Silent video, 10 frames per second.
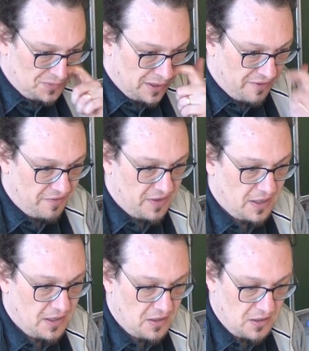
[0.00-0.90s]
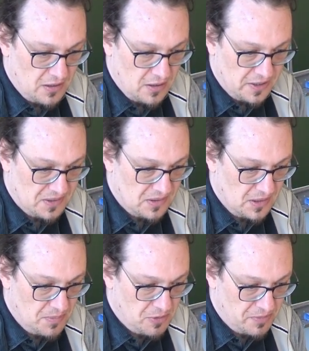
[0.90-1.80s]
I think, let's
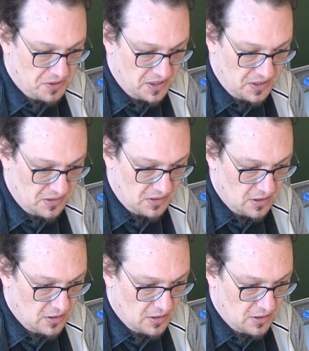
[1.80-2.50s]
see, properties.